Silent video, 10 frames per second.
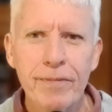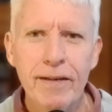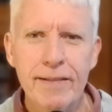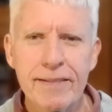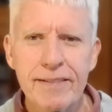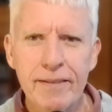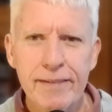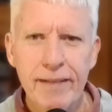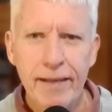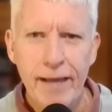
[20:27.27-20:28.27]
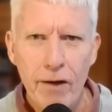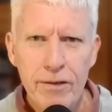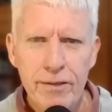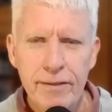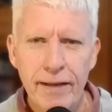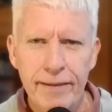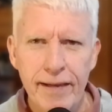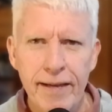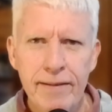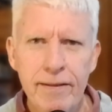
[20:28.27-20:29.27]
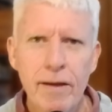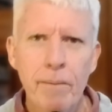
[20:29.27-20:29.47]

It's still ciliaris at the end,